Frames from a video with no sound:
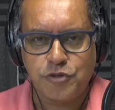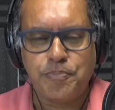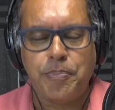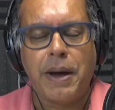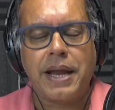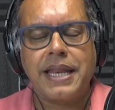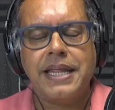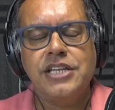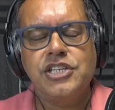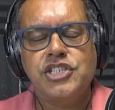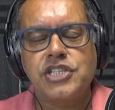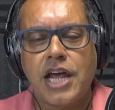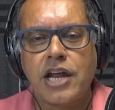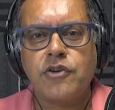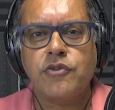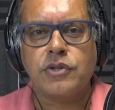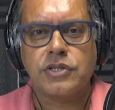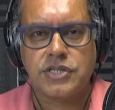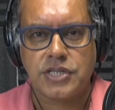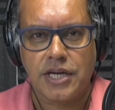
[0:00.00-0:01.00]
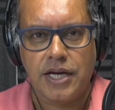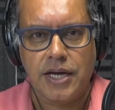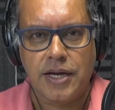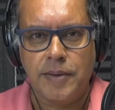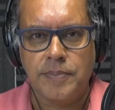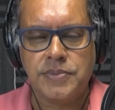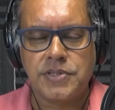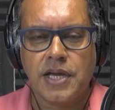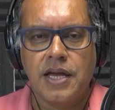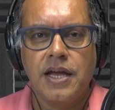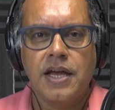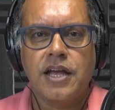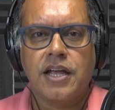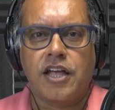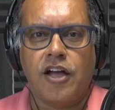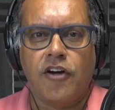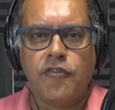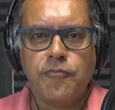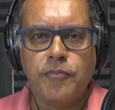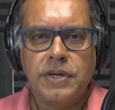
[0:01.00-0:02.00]
But in general terms,
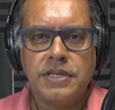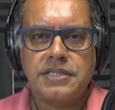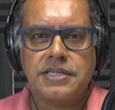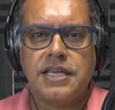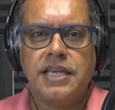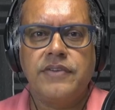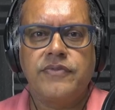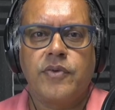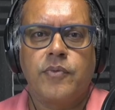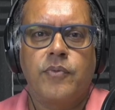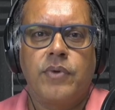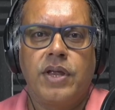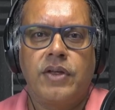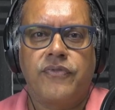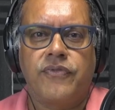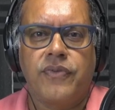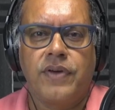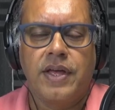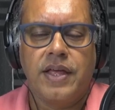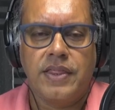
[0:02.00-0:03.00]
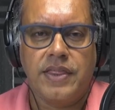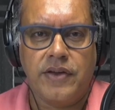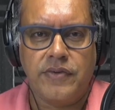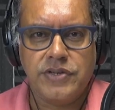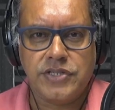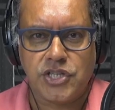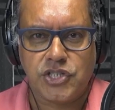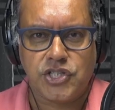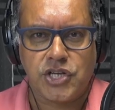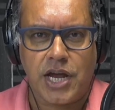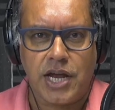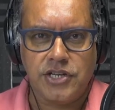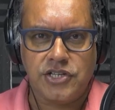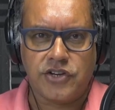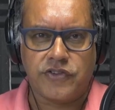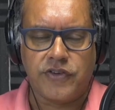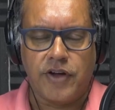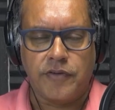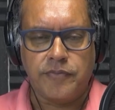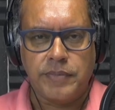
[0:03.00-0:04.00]
governments, even if there is a change
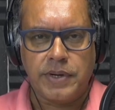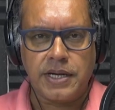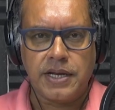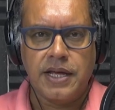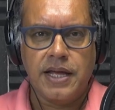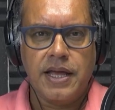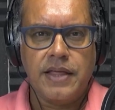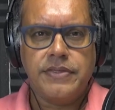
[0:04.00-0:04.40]
of government,